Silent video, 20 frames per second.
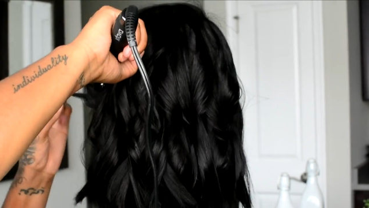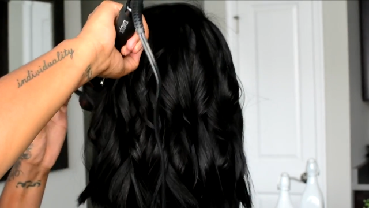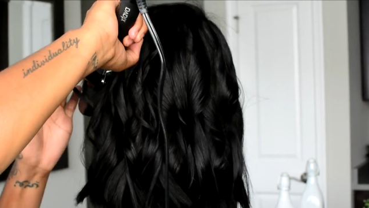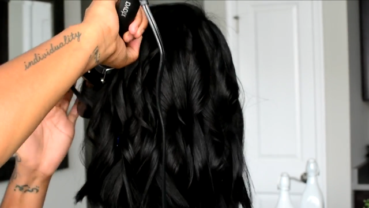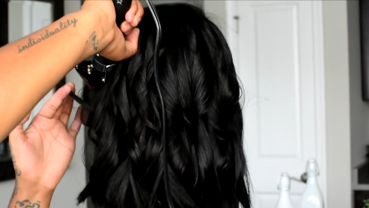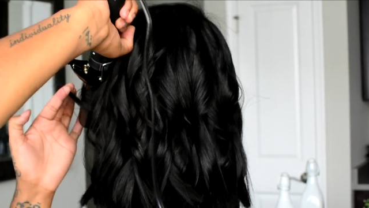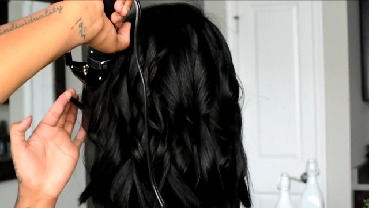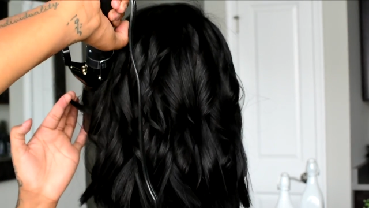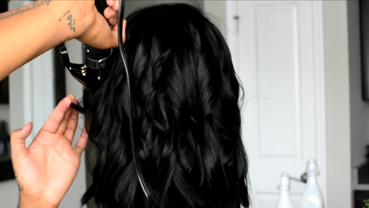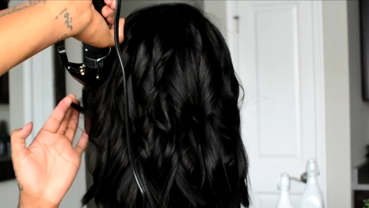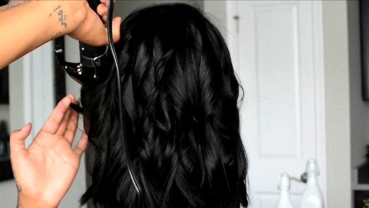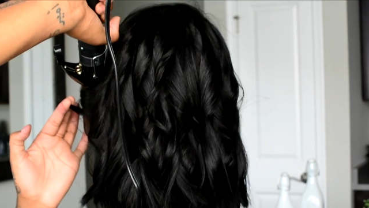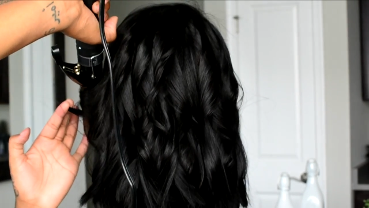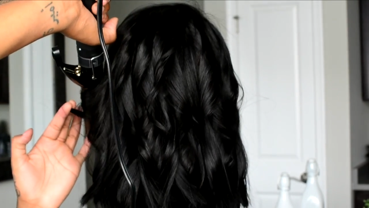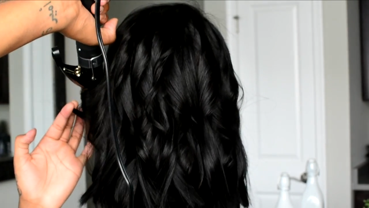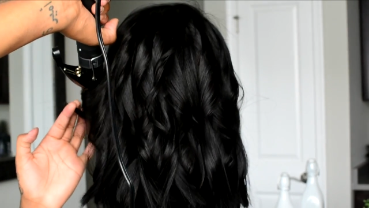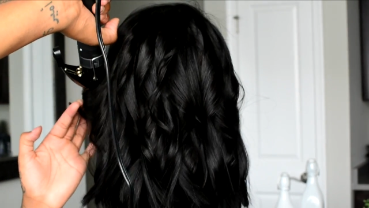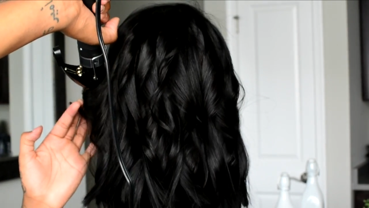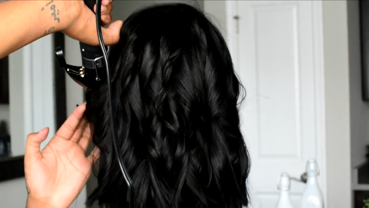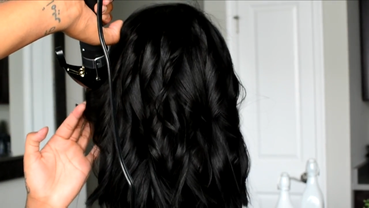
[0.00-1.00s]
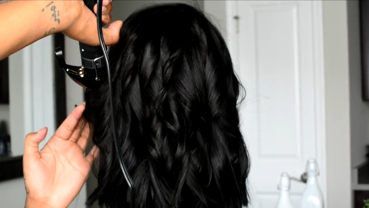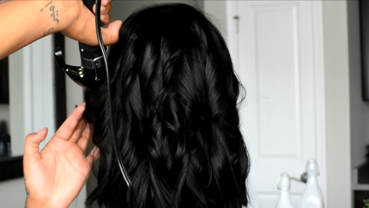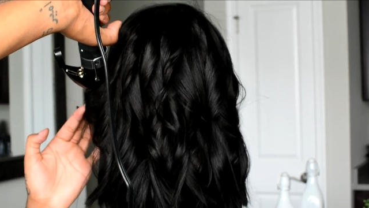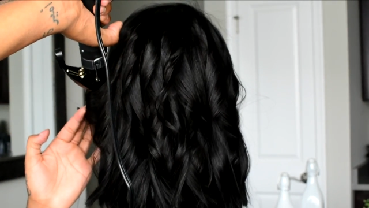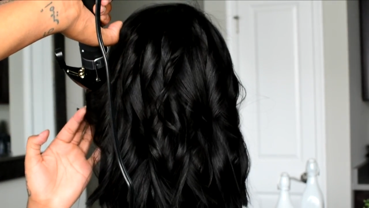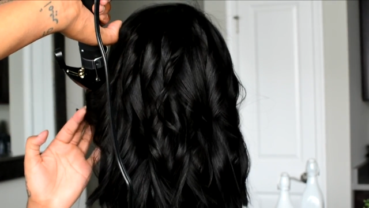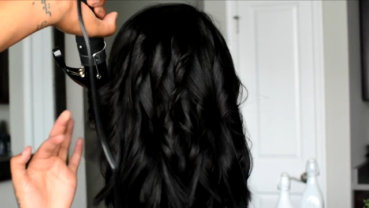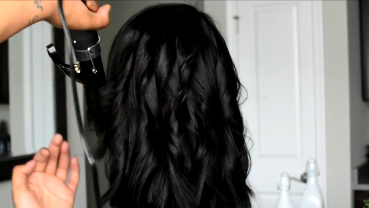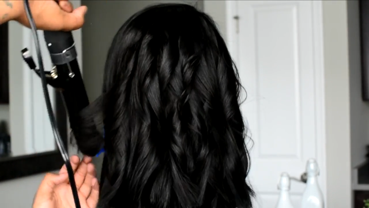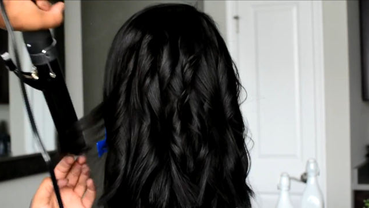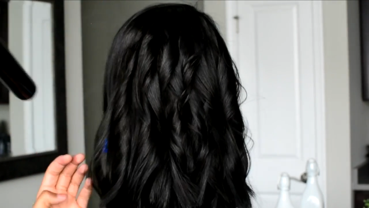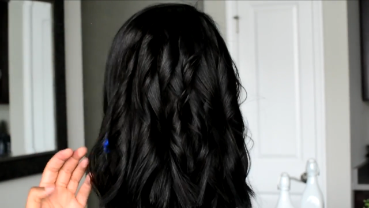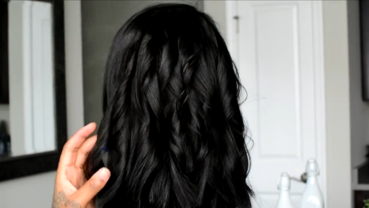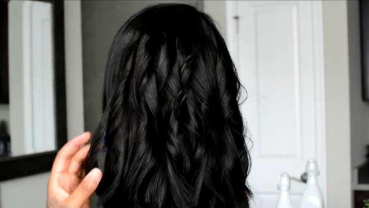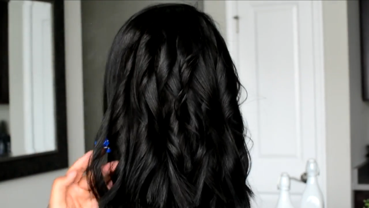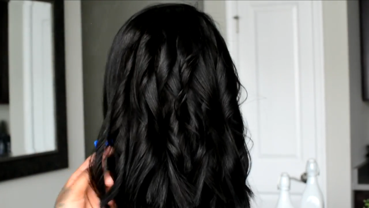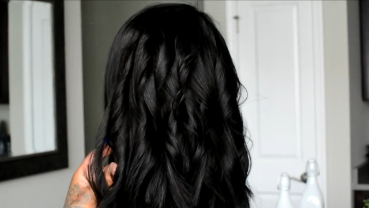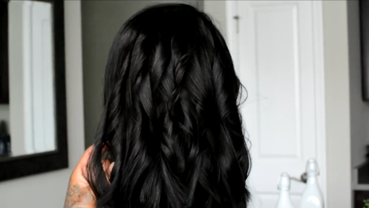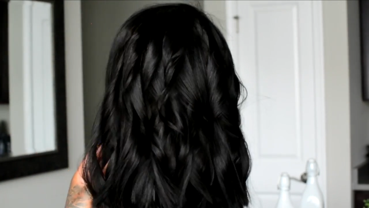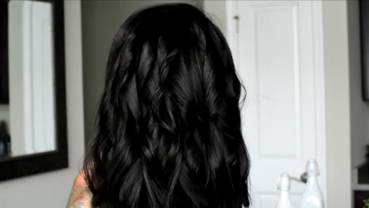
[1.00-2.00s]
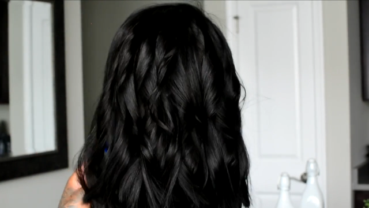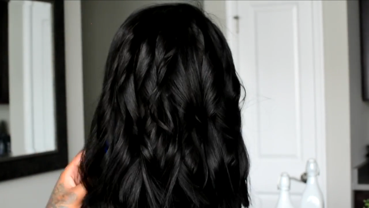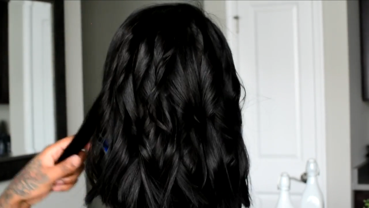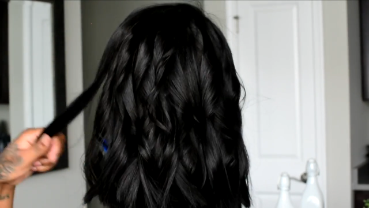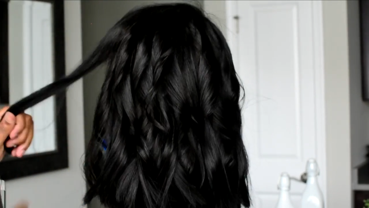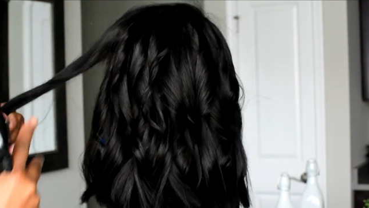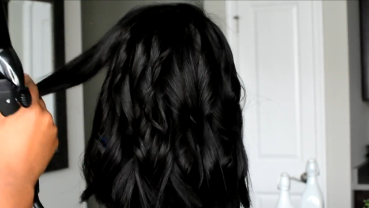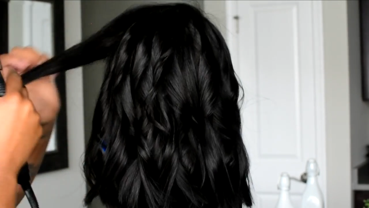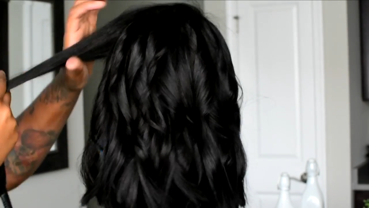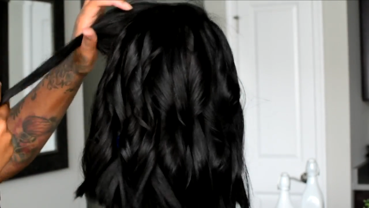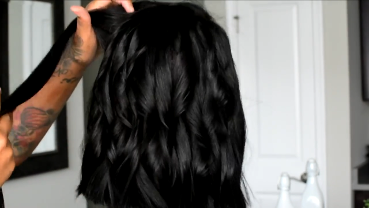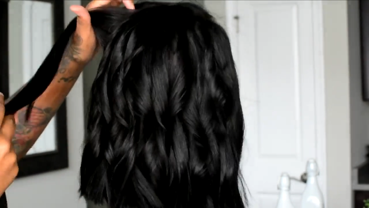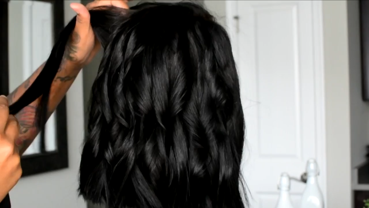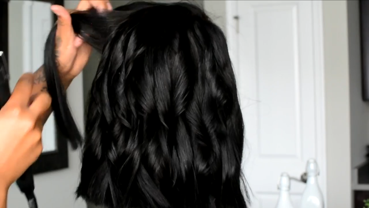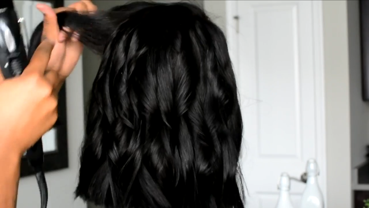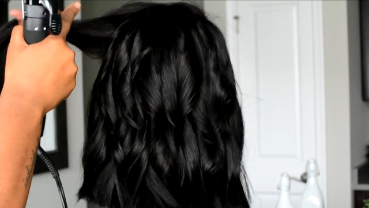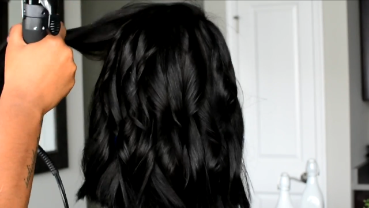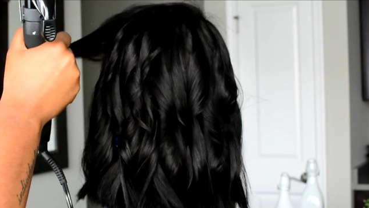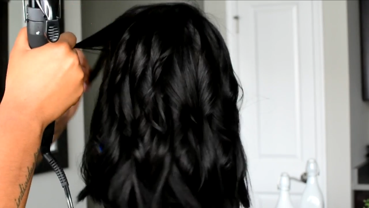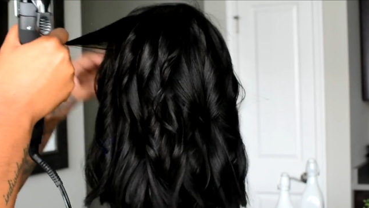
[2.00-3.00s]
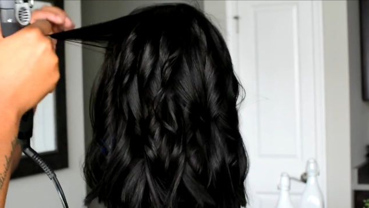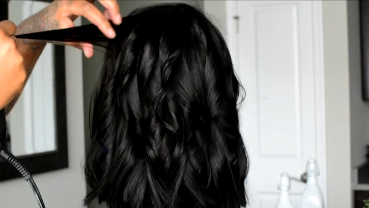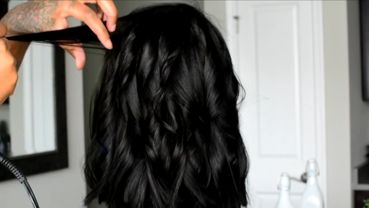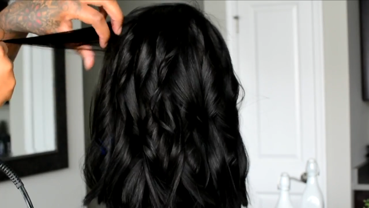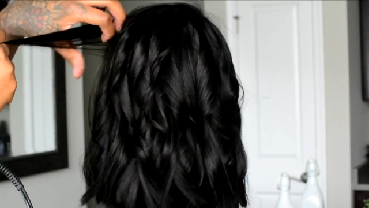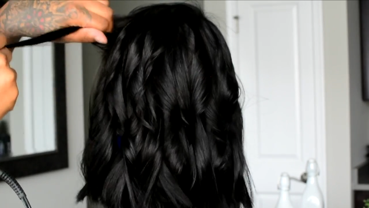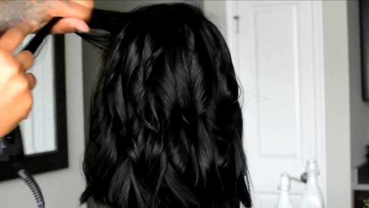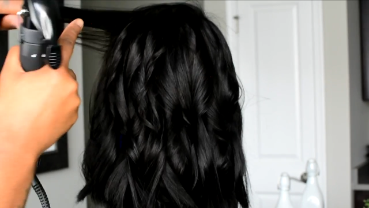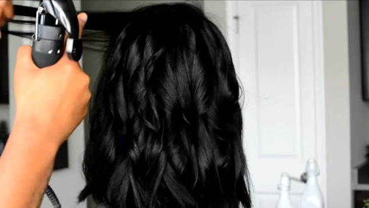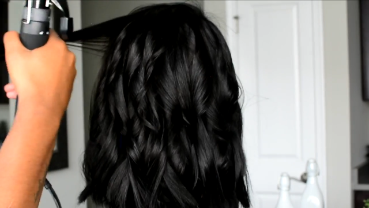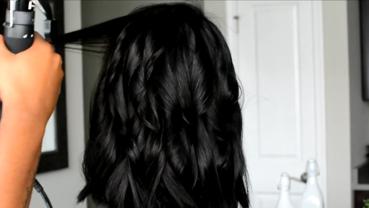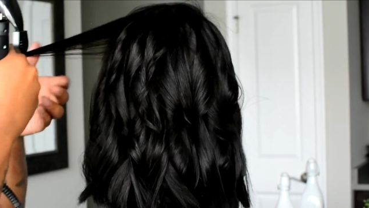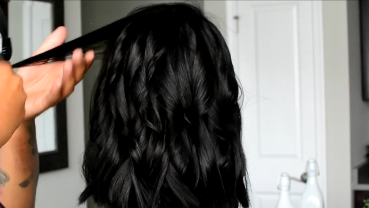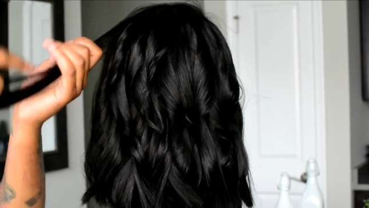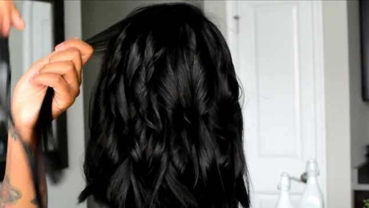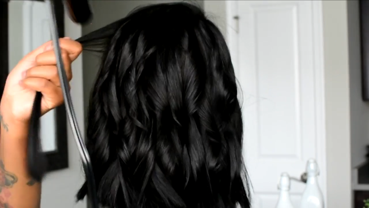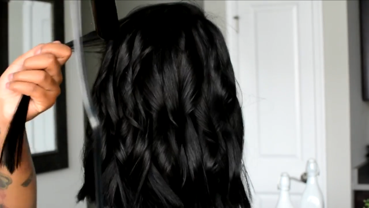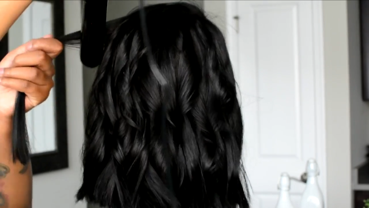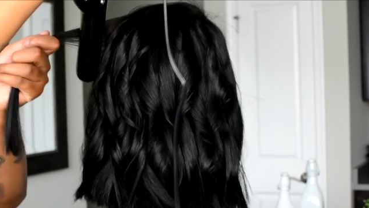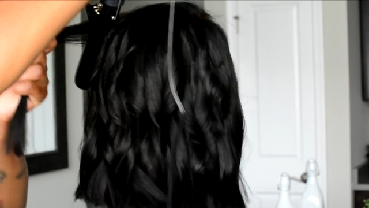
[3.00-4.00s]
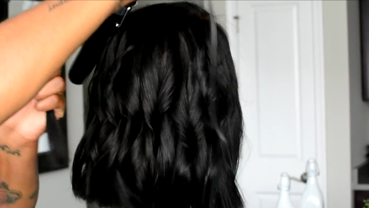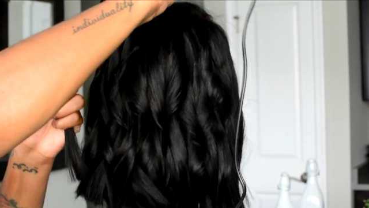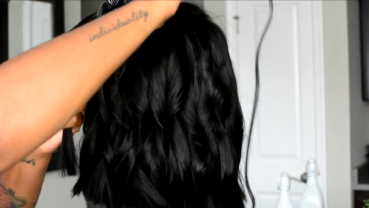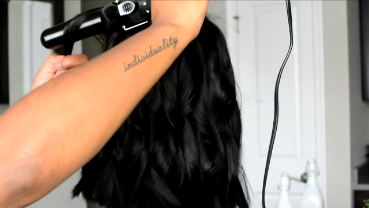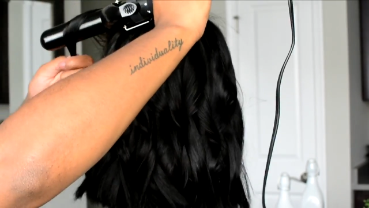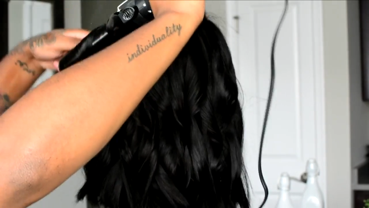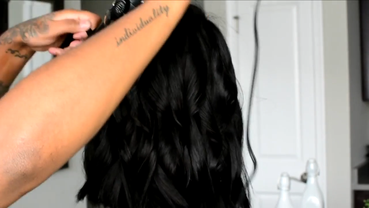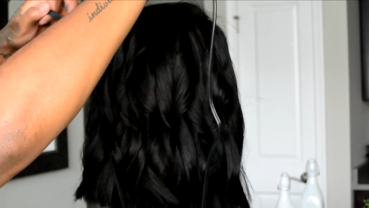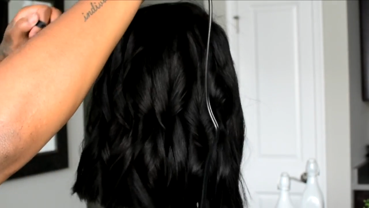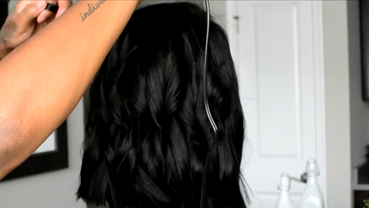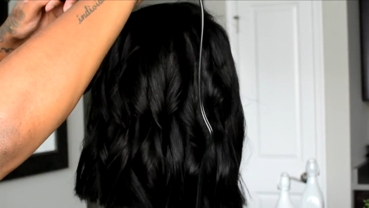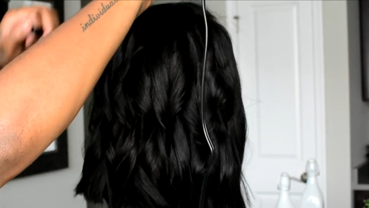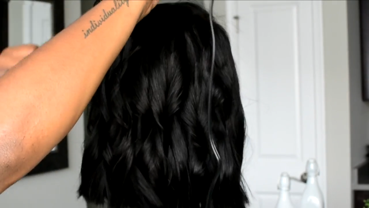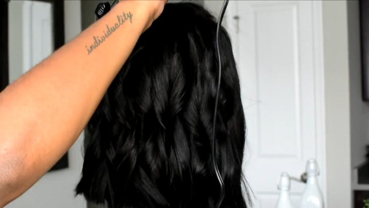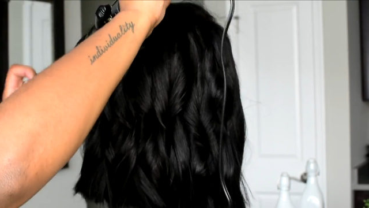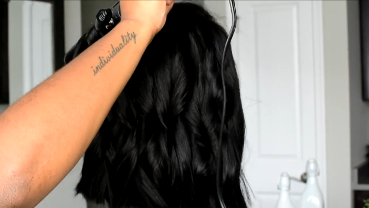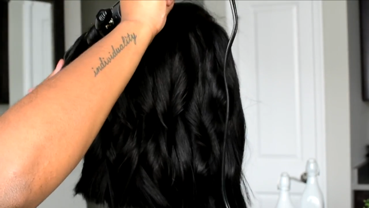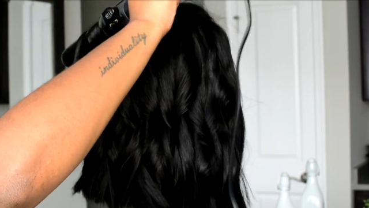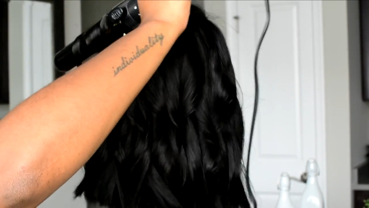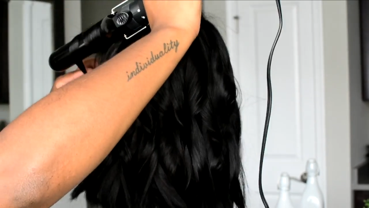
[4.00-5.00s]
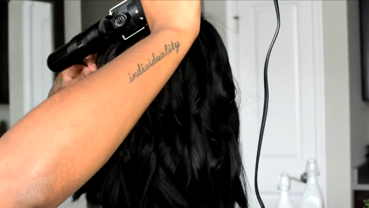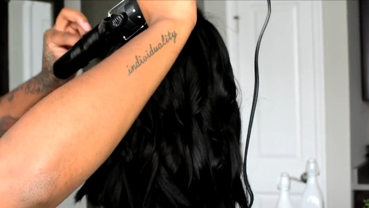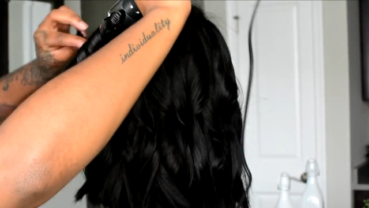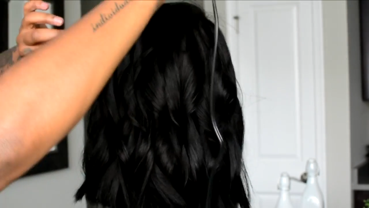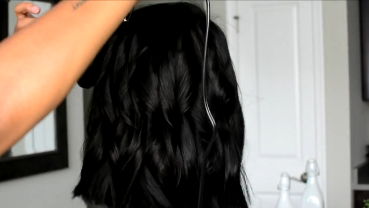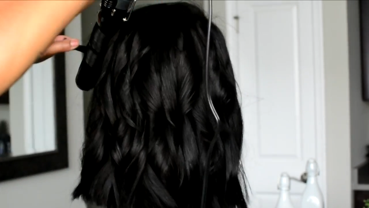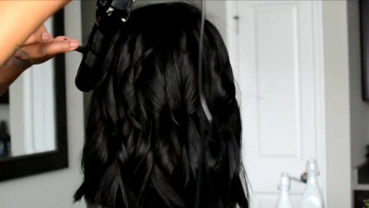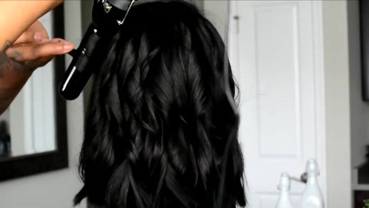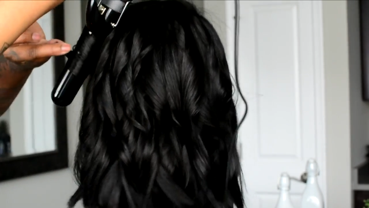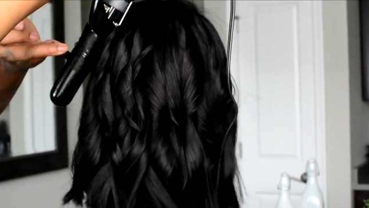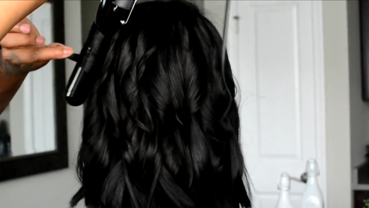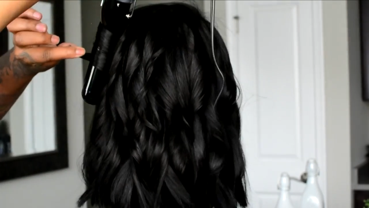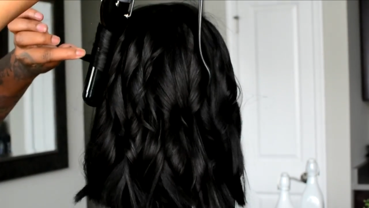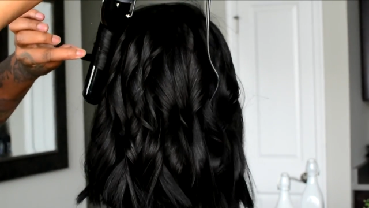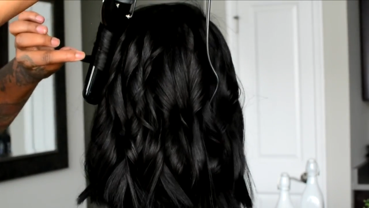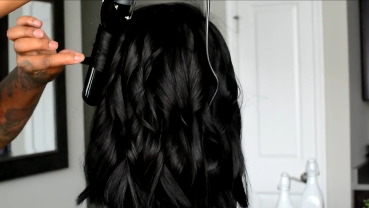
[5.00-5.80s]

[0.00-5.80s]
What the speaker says: [unreadable: no face in view]